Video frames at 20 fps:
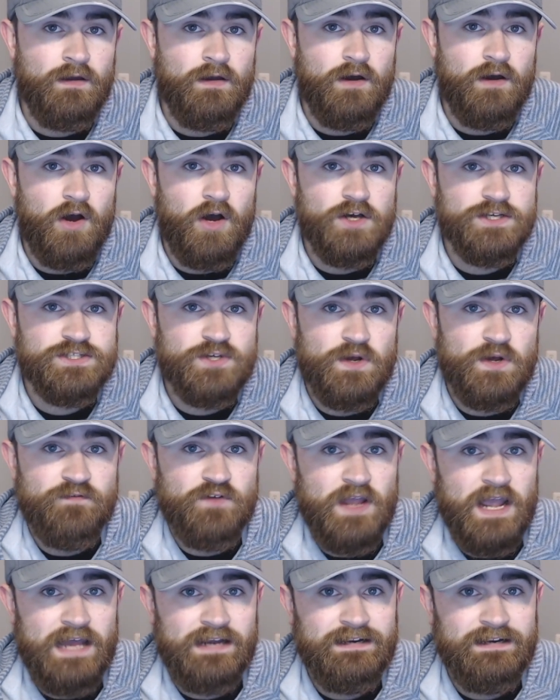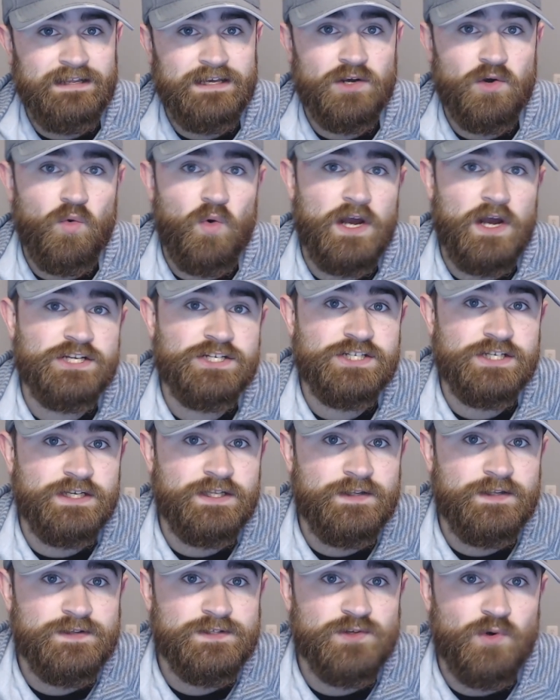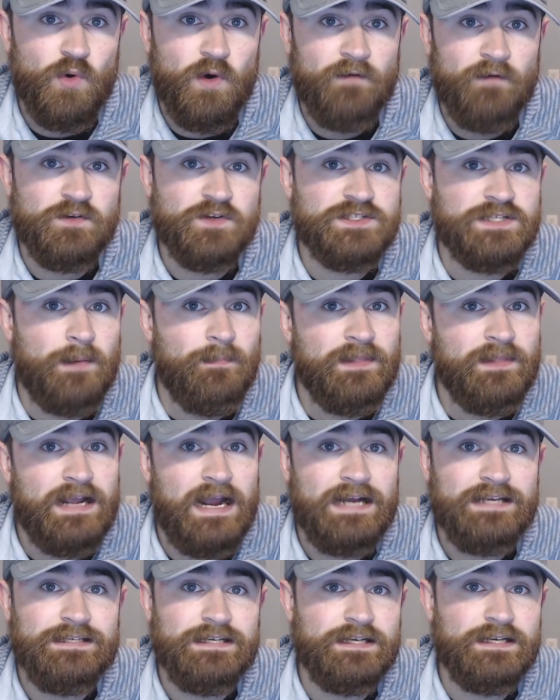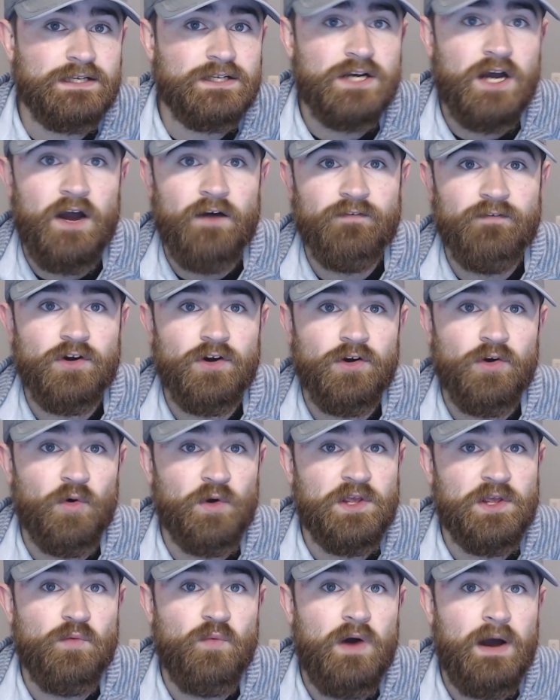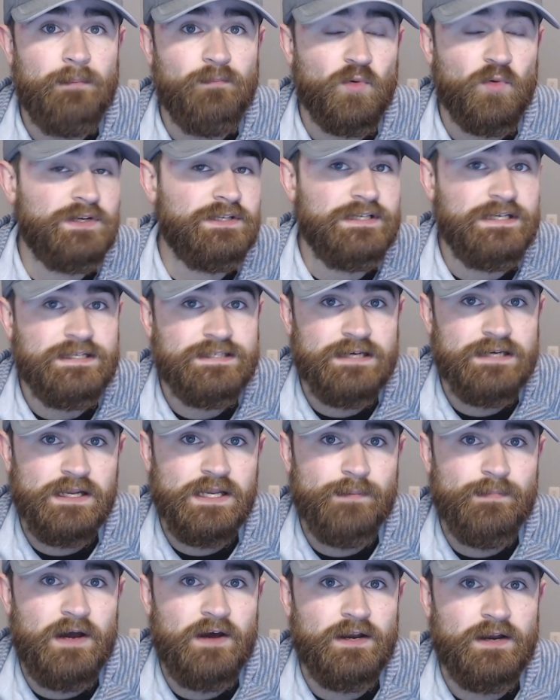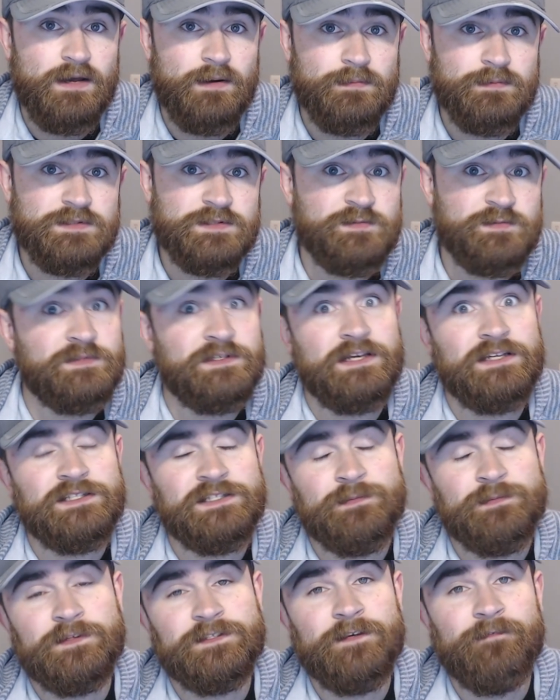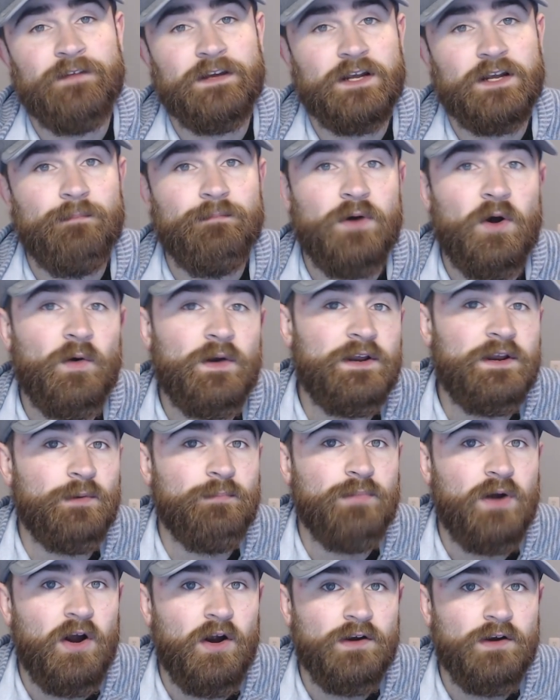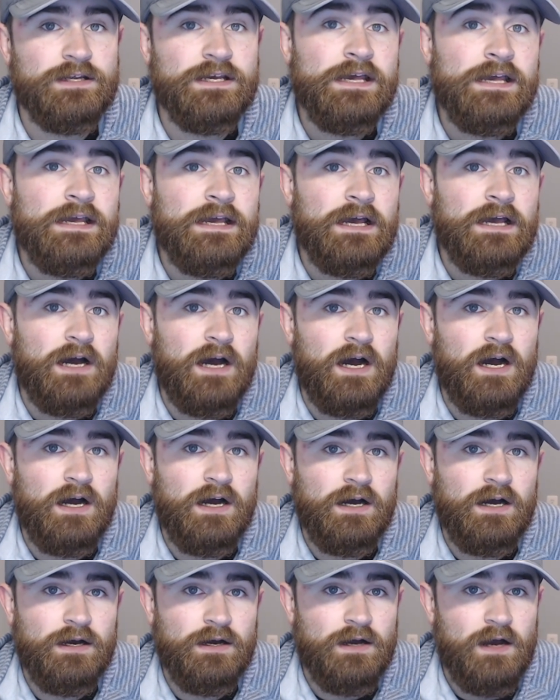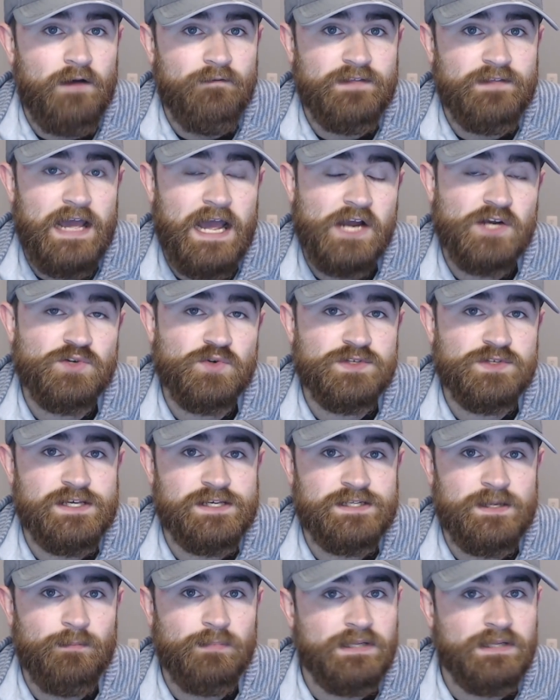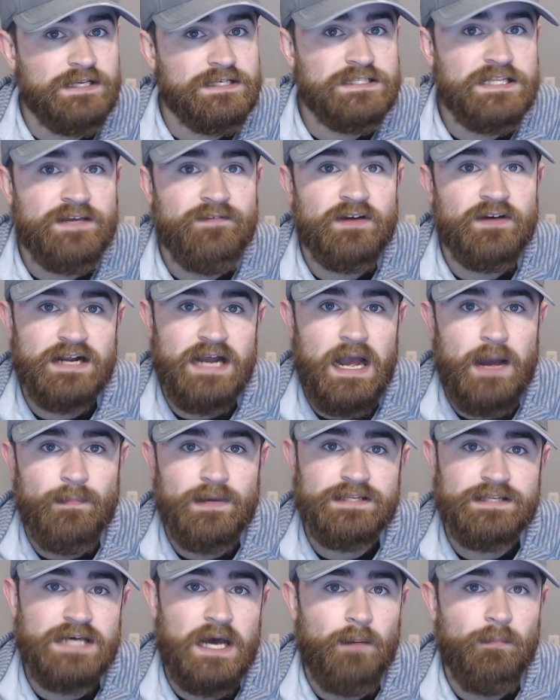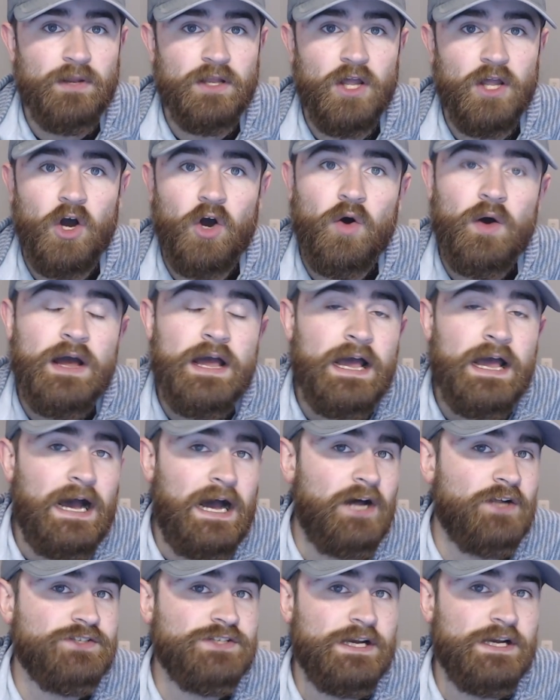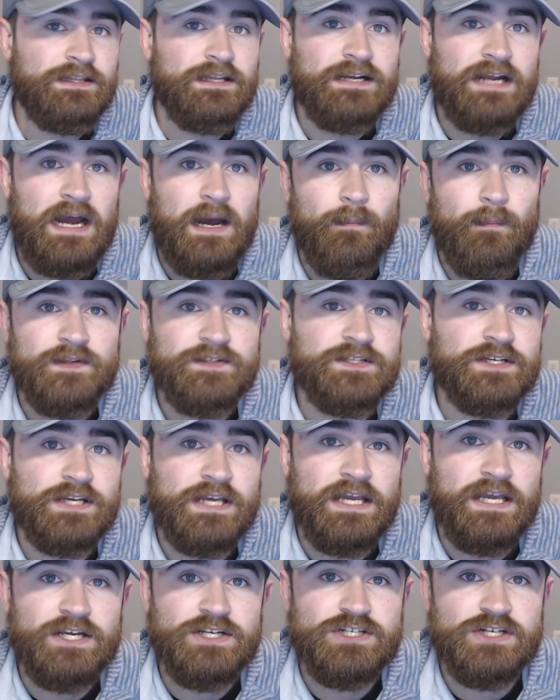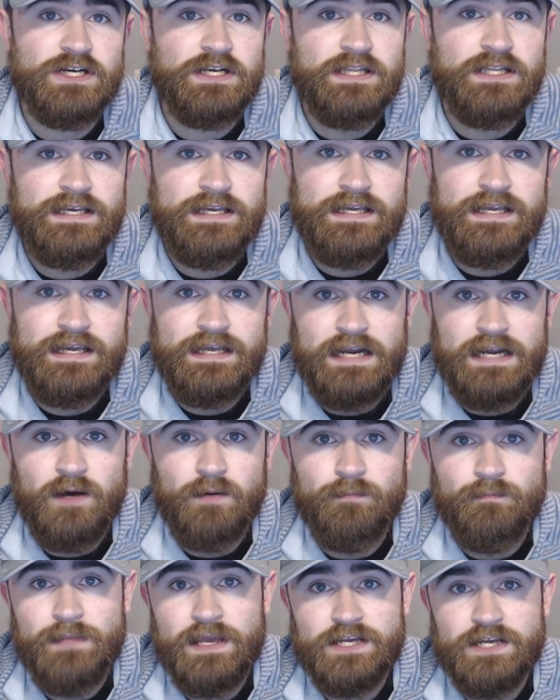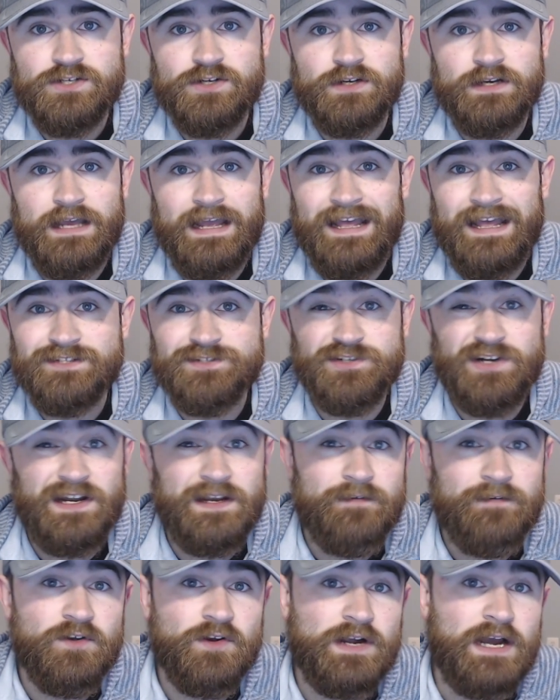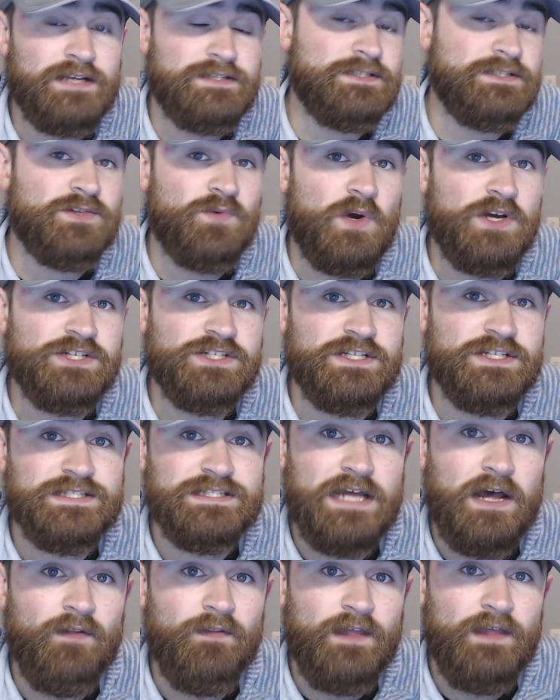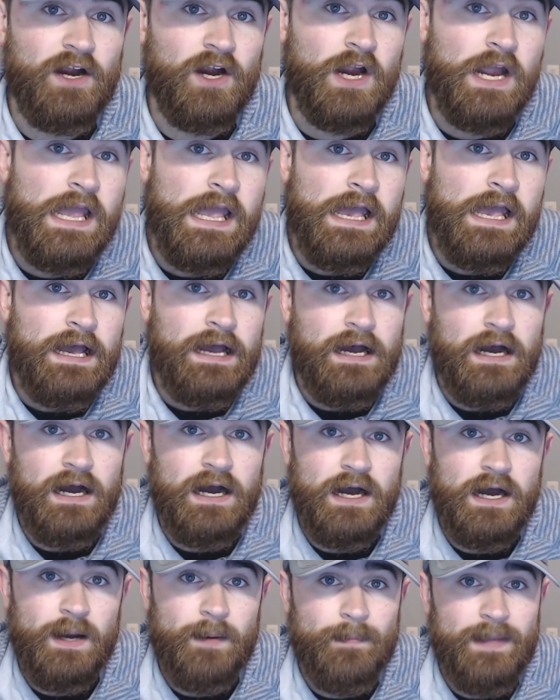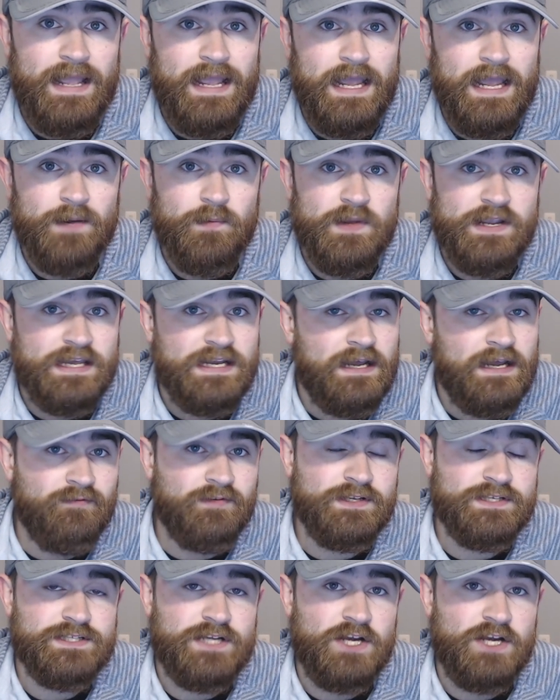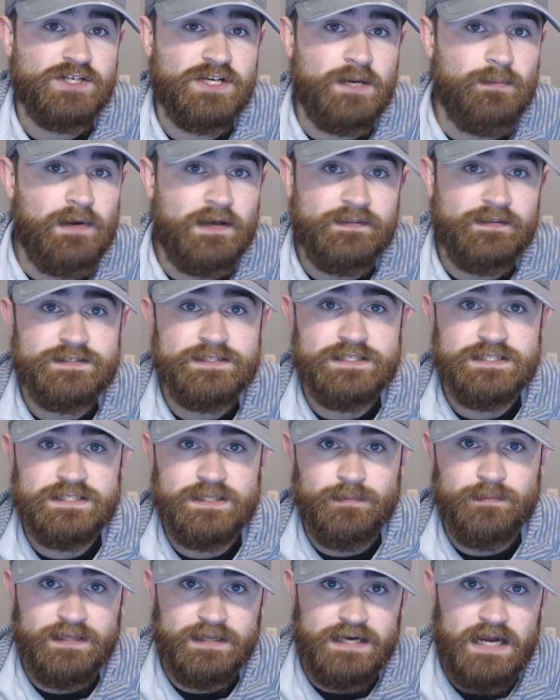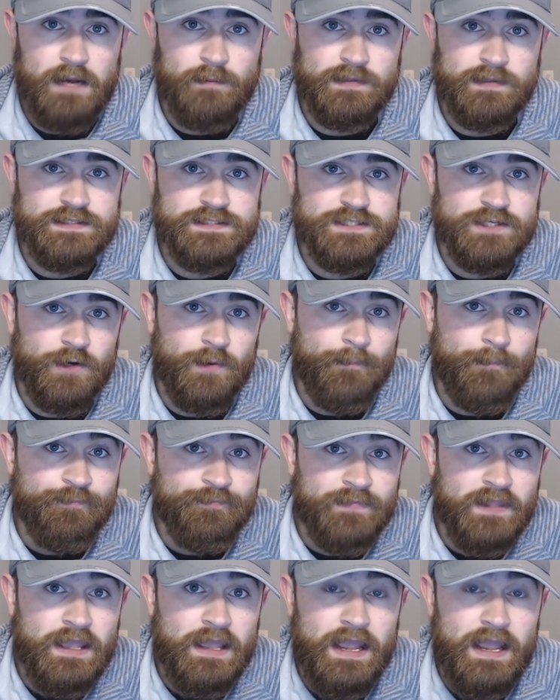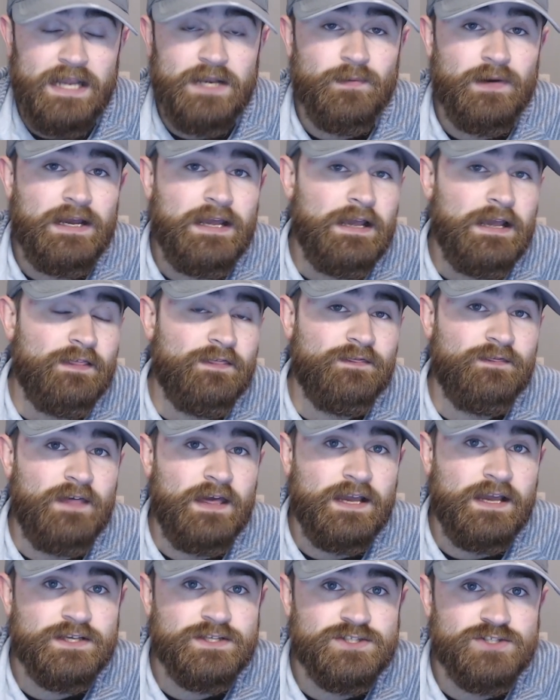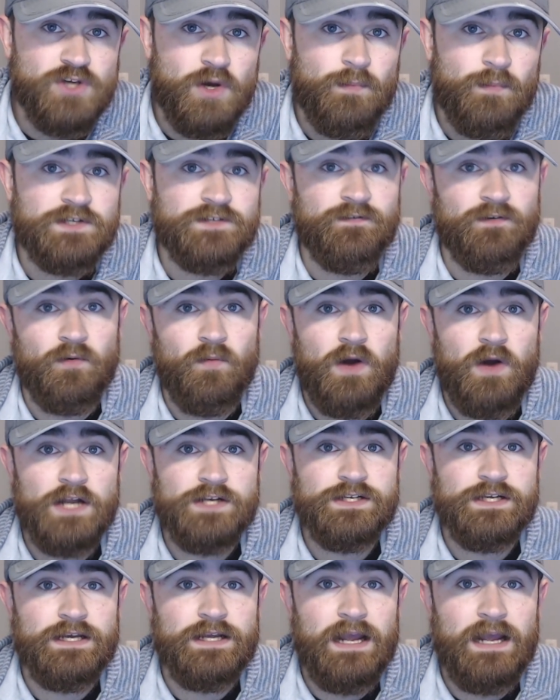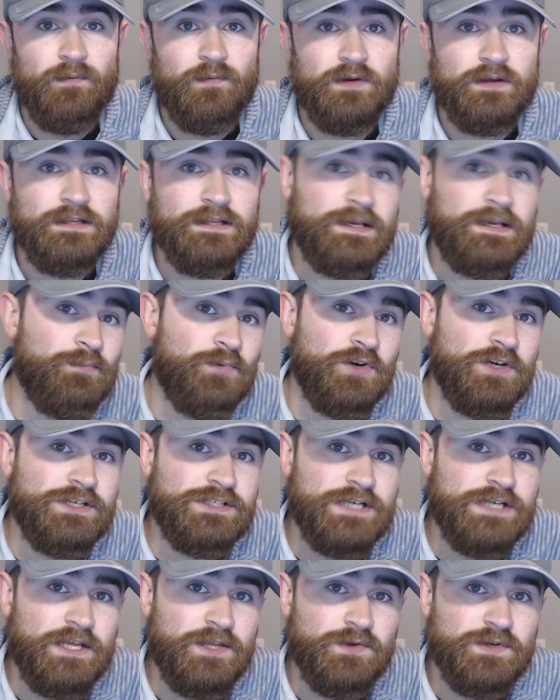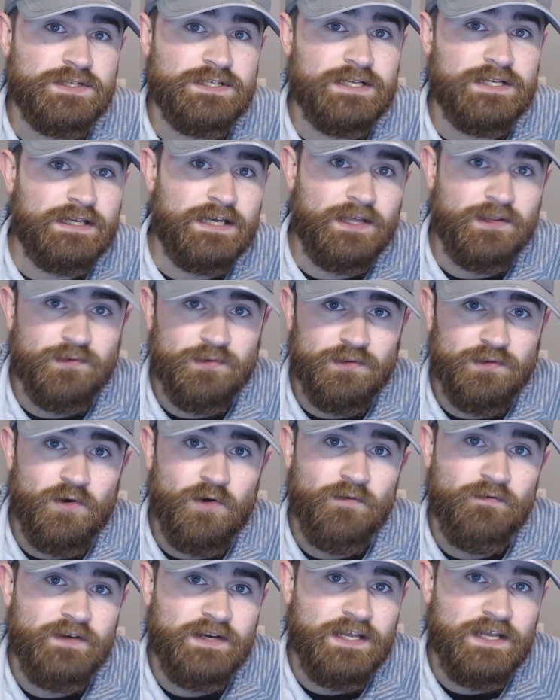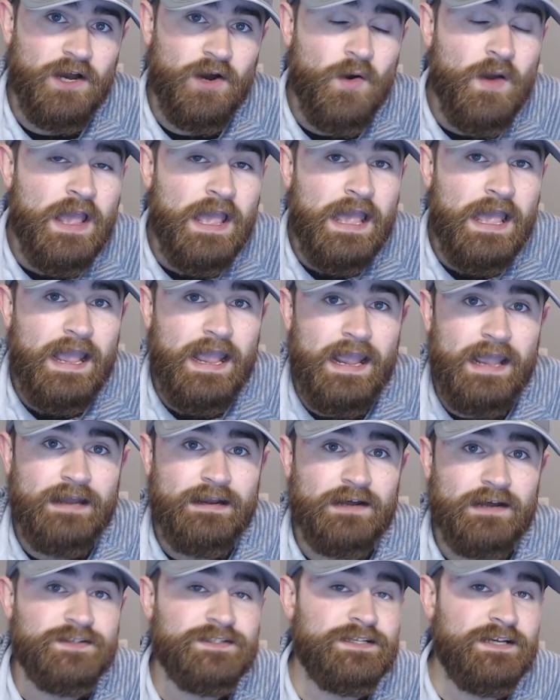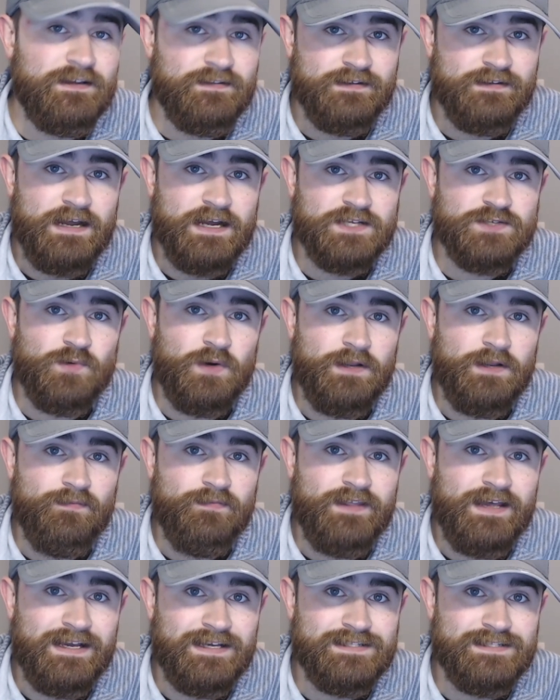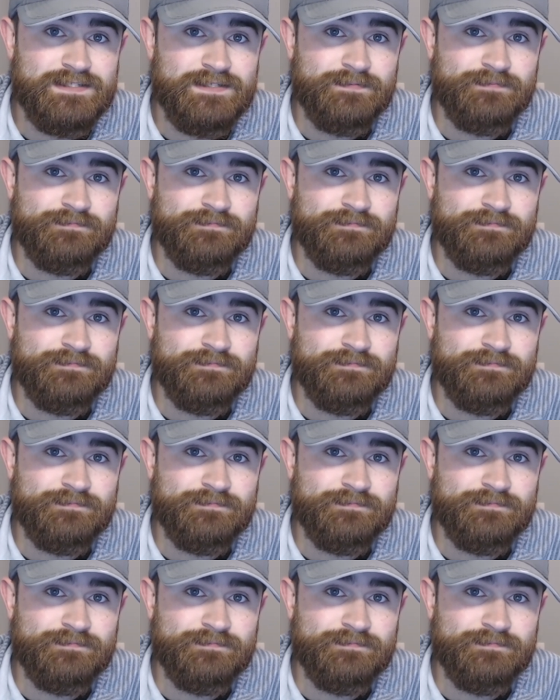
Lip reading: Also, if you had any questions or if there's something I didn't cover or you want more detail about a specific component or part of the actual system, please leave a comment down below. I'll check the comments occasionally and I'll make sure to answer any of your guys' questions down there. And we can have a discussion about the system in the comments. So anyway, thanks so much for watching. I really appreciate you sticking through the whole video, and I'll see you in the next one. Thanks.